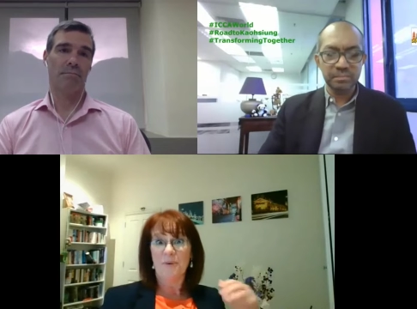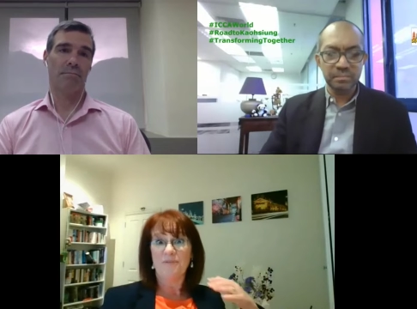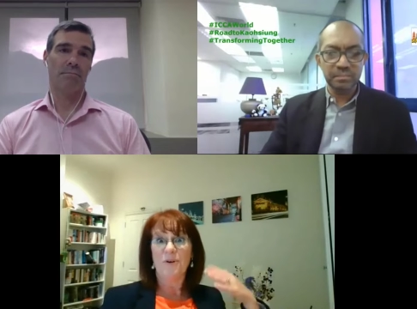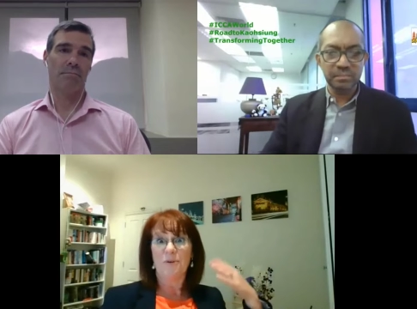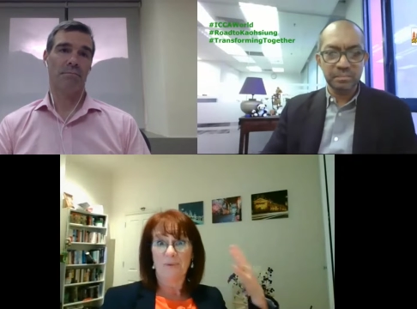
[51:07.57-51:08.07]

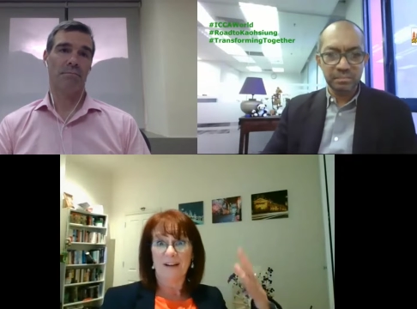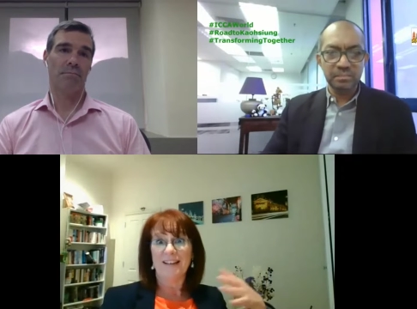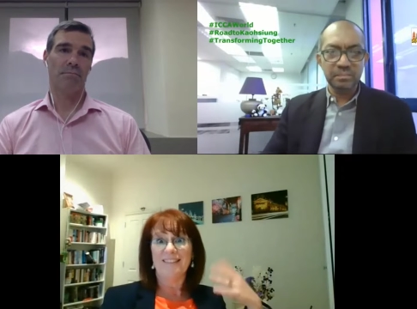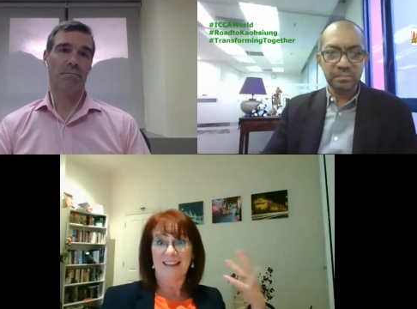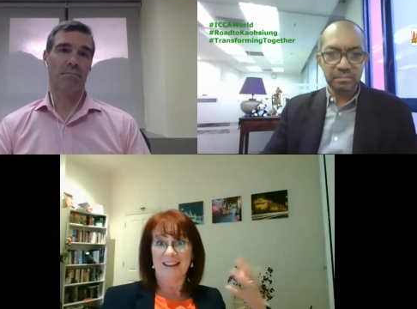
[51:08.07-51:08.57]
Speaker 1: we've got to really
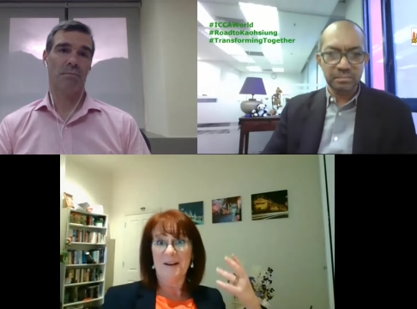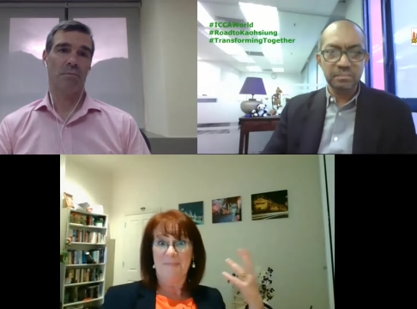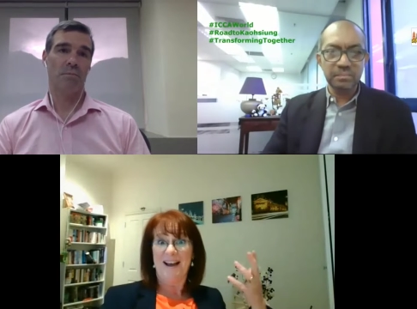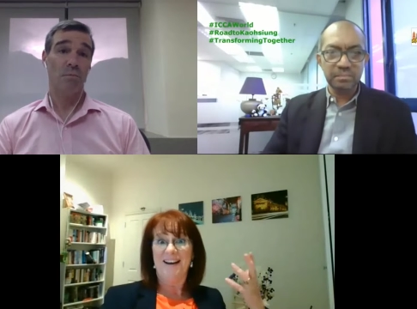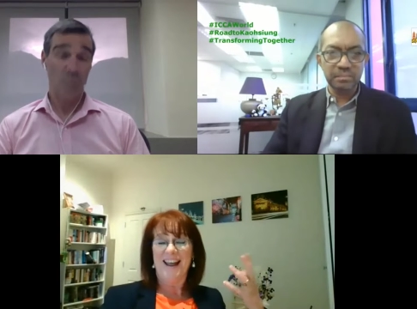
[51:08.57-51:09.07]
think
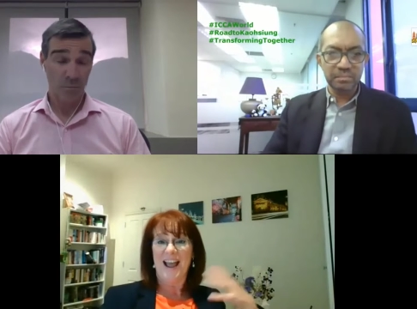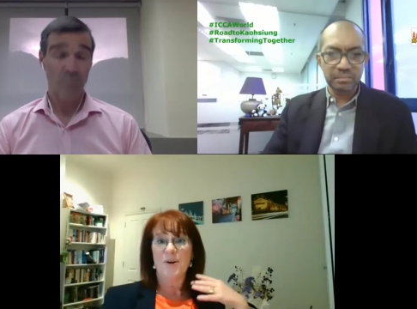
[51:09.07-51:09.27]
about how